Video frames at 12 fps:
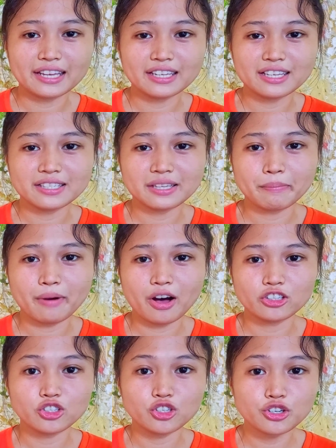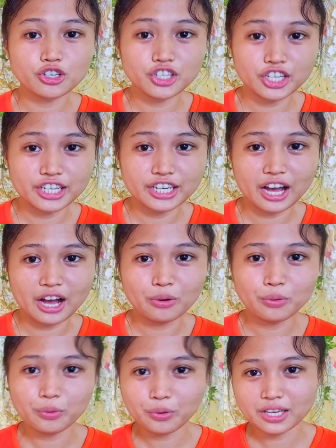is about
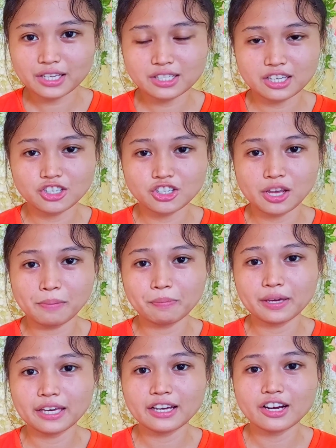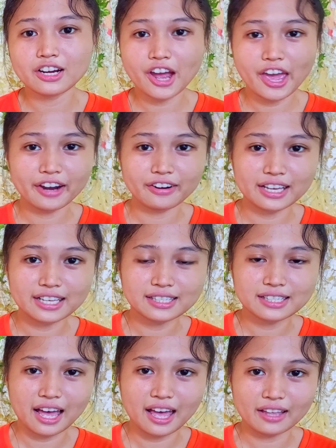Georgina, who is a shipping
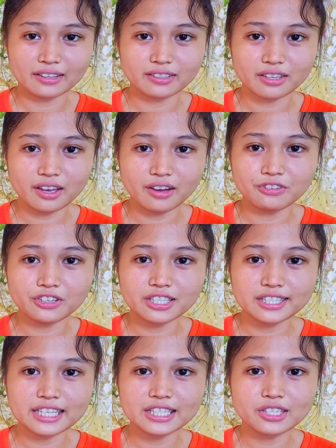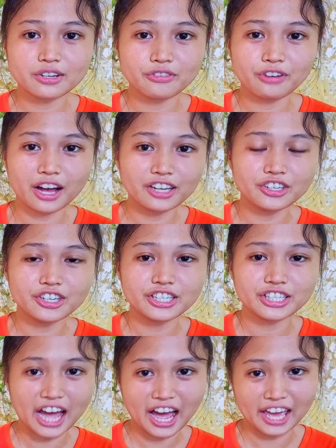heiress, and ever since her father
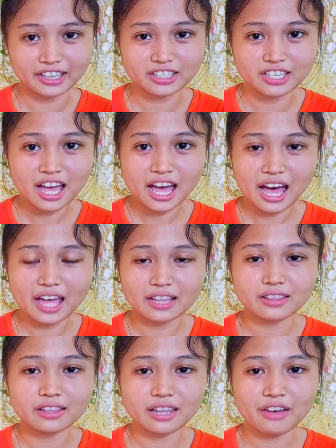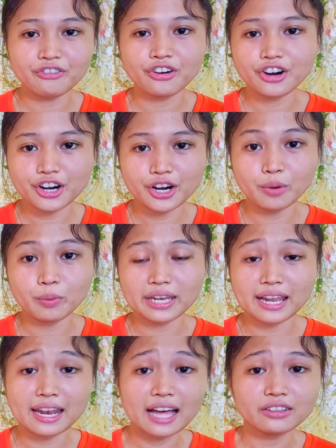died and left her with
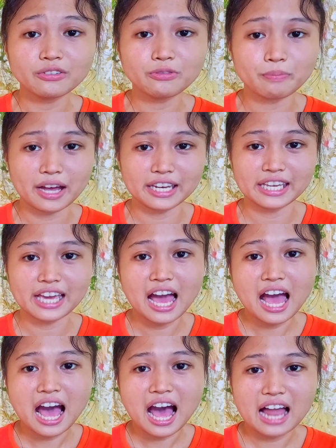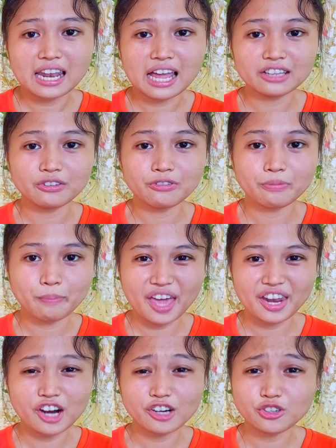a lot of money, a lot of
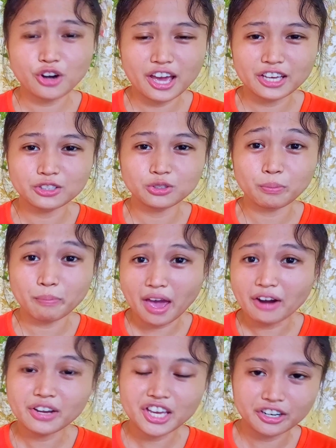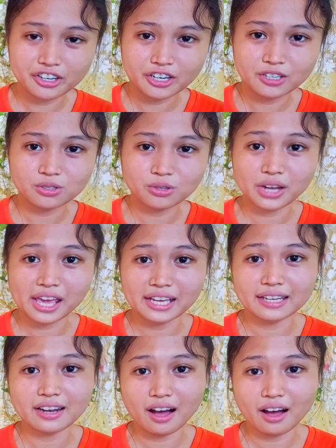men are trying to marry her so they
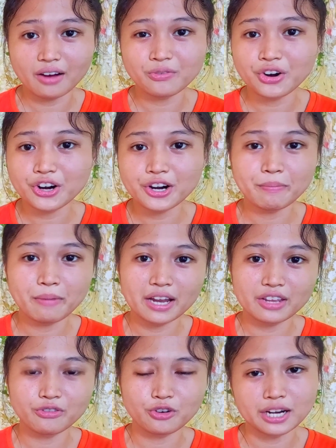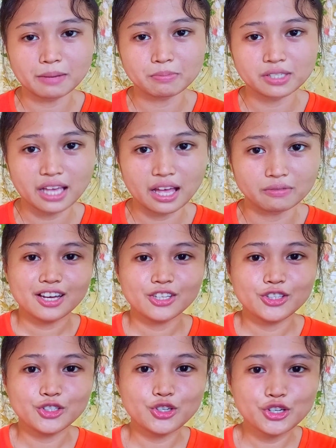can have her money for themselves.
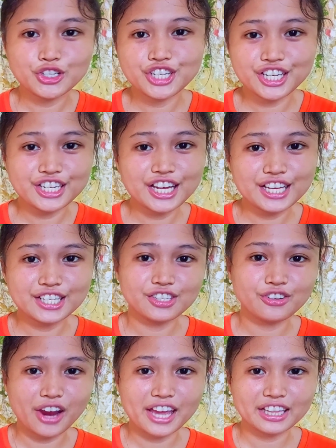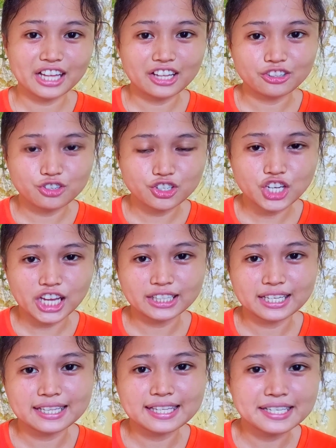Georgina is great at
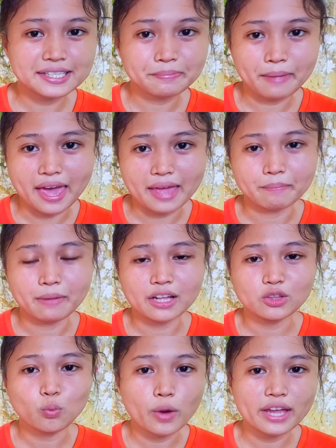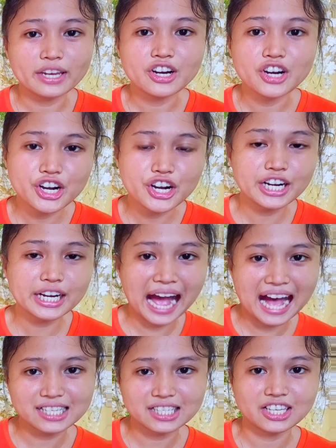rejecting these men, but when her
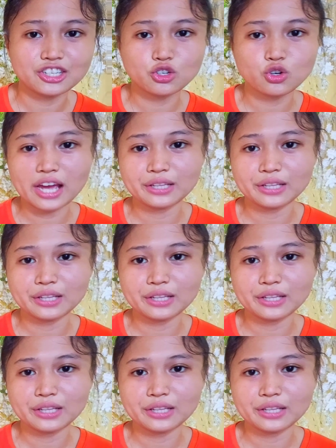cousin tried